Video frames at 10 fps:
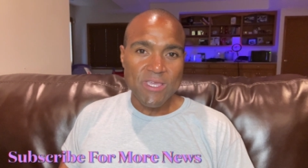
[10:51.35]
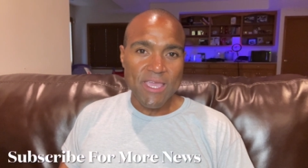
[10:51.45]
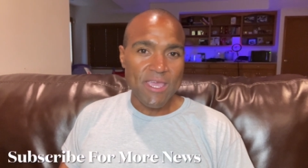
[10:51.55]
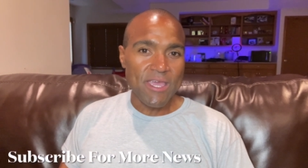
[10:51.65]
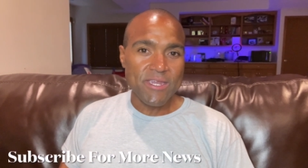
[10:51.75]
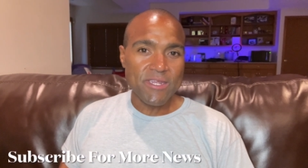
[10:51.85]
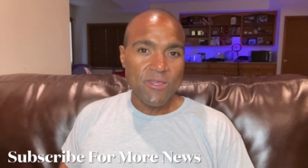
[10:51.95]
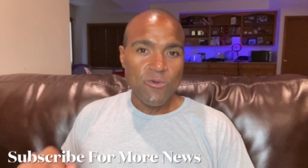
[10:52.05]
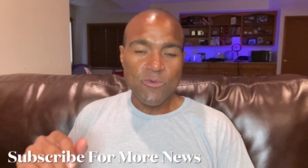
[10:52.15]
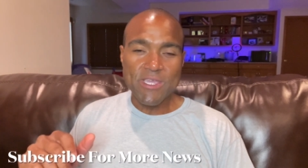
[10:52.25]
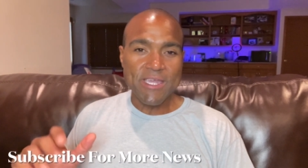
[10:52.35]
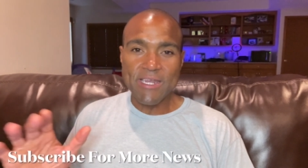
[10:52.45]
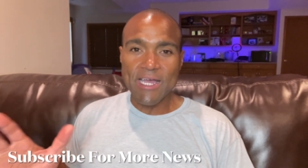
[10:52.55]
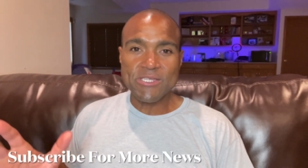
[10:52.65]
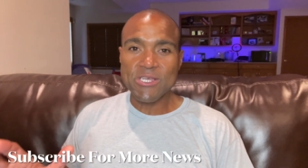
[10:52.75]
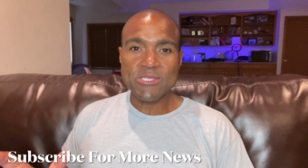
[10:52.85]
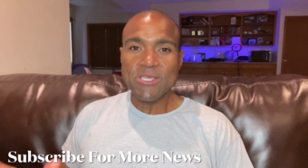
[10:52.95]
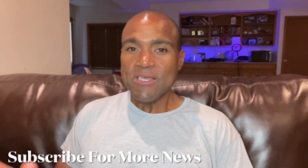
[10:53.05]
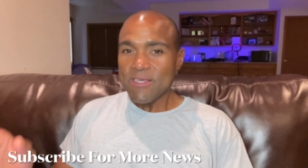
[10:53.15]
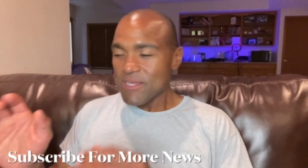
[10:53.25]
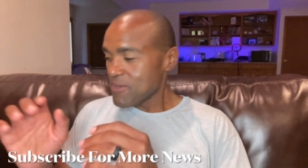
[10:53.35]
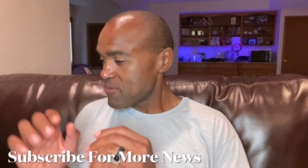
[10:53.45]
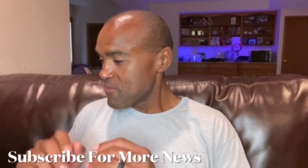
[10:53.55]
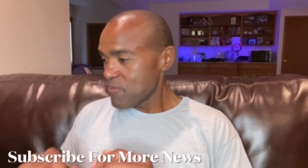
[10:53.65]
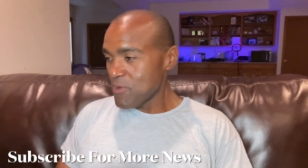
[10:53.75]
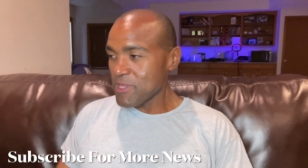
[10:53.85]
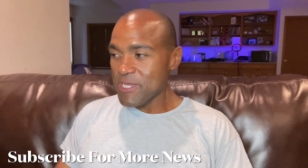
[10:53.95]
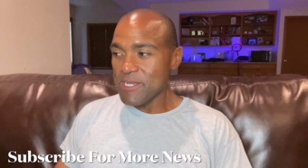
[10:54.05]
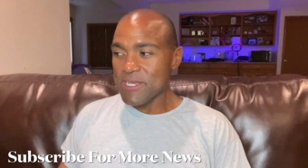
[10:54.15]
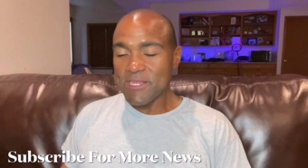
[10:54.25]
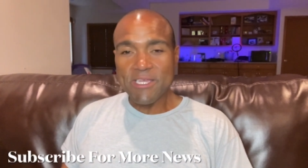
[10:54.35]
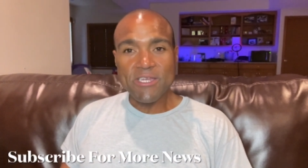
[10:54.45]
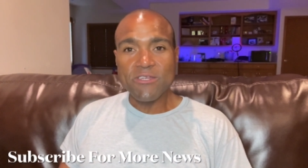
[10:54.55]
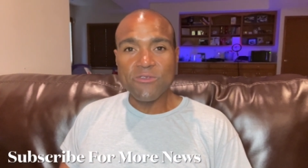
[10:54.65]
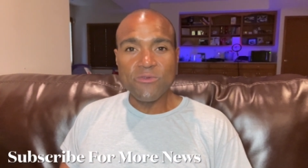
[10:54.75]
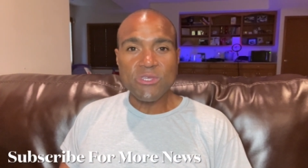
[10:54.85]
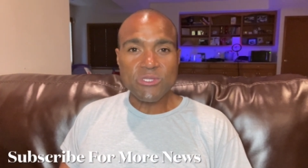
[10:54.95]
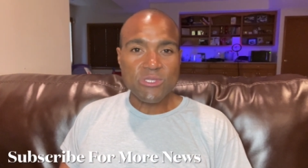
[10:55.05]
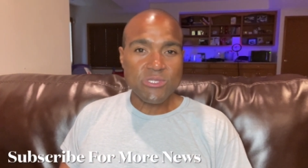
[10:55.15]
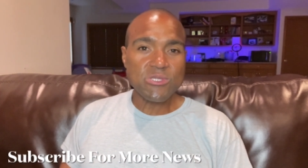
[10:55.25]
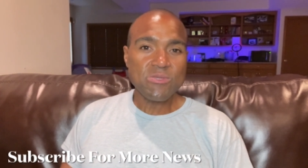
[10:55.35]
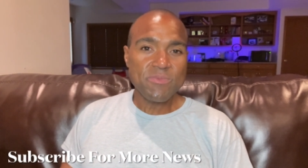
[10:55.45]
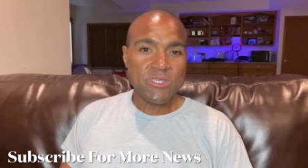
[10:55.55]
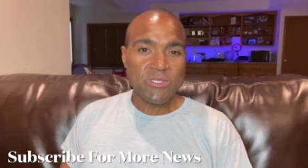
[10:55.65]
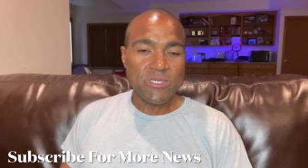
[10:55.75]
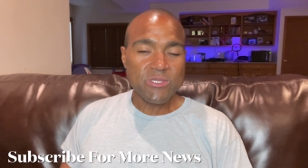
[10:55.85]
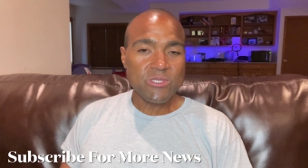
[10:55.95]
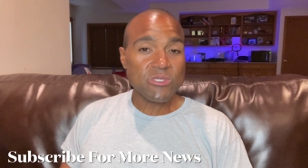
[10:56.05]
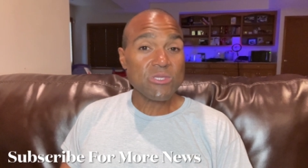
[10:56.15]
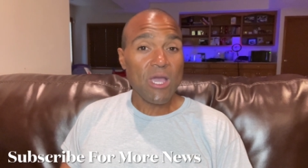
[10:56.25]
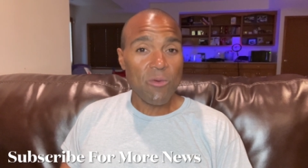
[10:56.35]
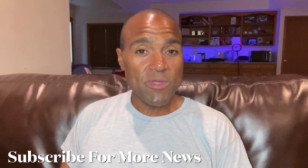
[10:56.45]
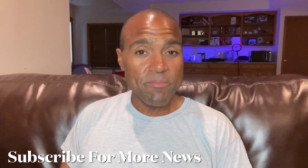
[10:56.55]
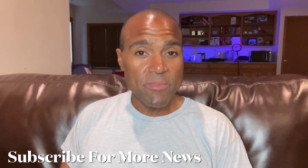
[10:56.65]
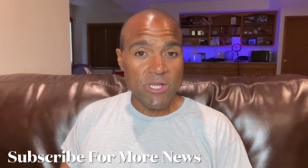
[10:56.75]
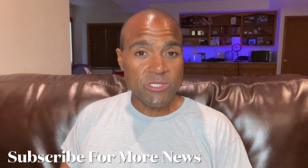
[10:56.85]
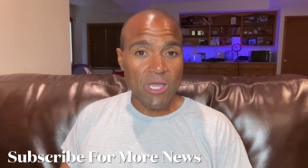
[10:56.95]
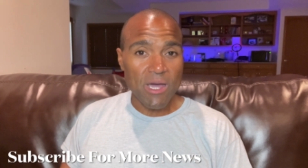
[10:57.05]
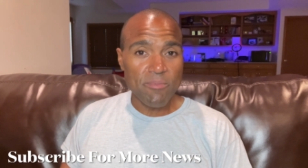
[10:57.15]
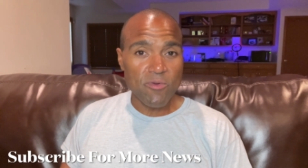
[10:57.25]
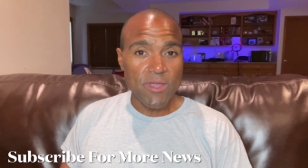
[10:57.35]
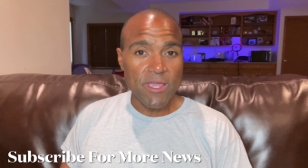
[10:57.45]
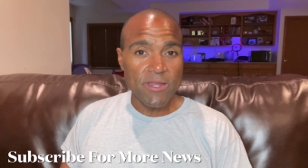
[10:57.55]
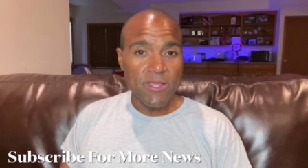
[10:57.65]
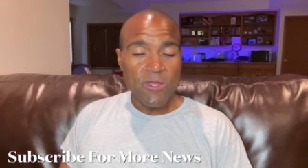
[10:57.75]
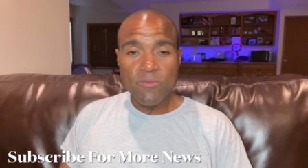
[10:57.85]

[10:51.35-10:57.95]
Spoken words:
And we cannot just, you know, willy-nilly do this. This is a business. This is how we must operate.